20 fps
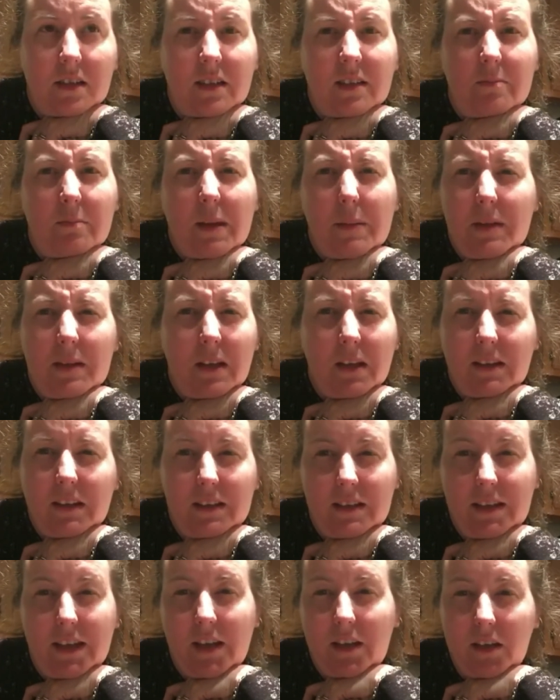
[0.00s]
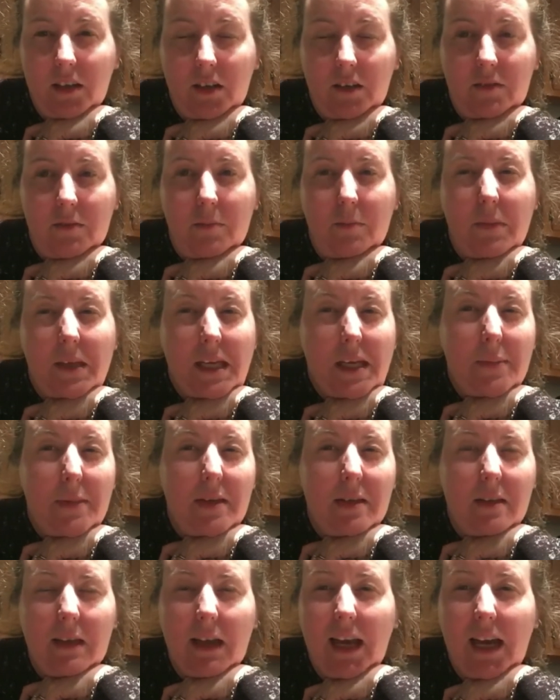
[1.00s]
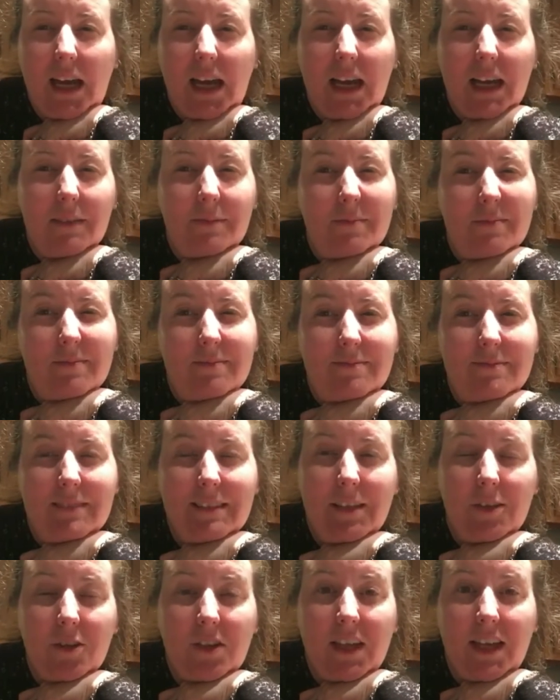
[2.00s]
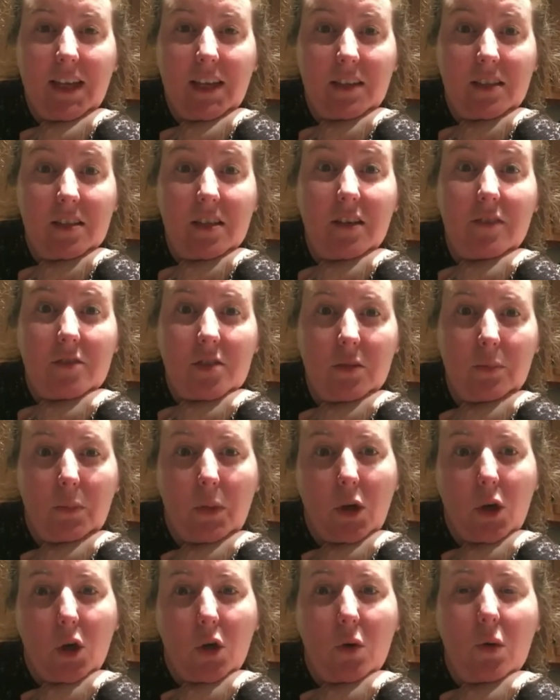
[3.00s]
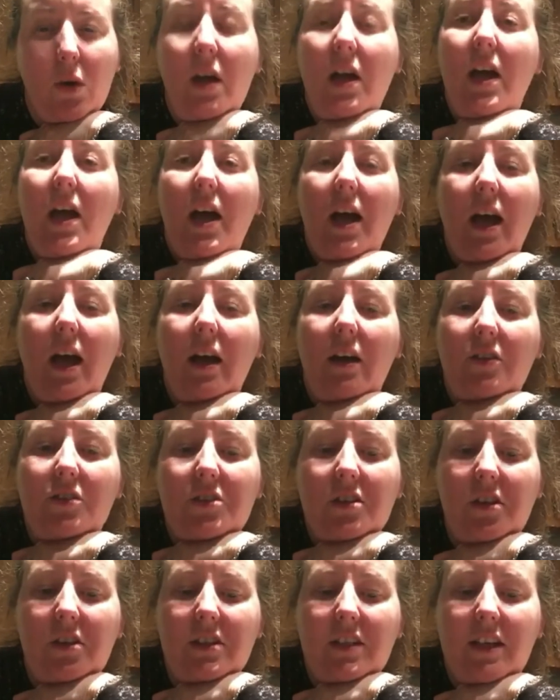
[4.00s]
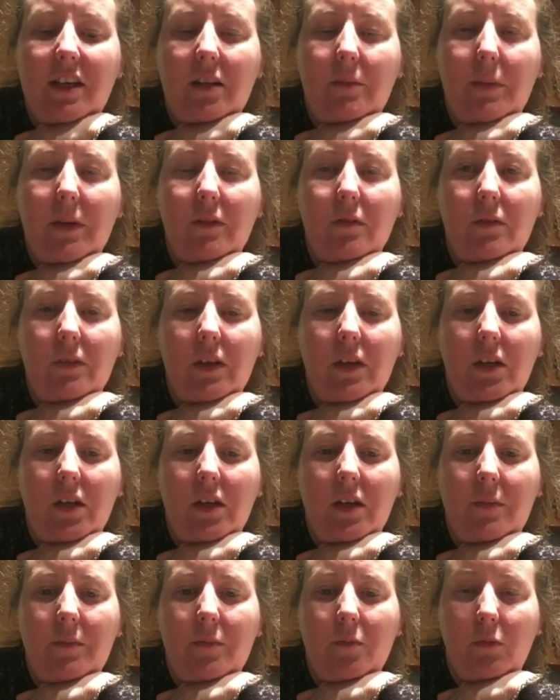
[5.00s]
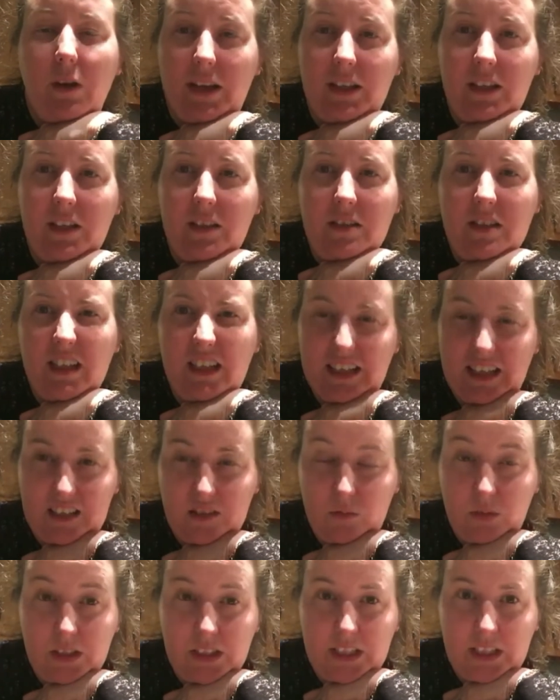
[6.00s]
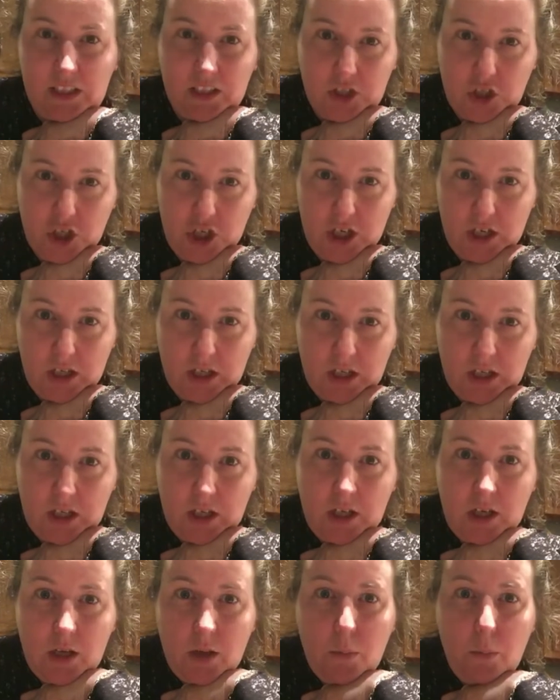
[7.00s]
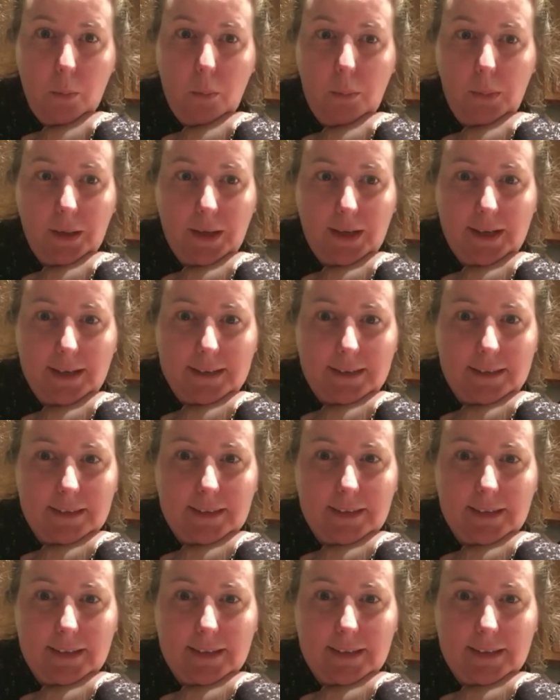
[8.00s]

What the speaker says: maybe not the day of, maybe near the end of tomorrow, I'll start to get a bit of redness and it gets really itchy, but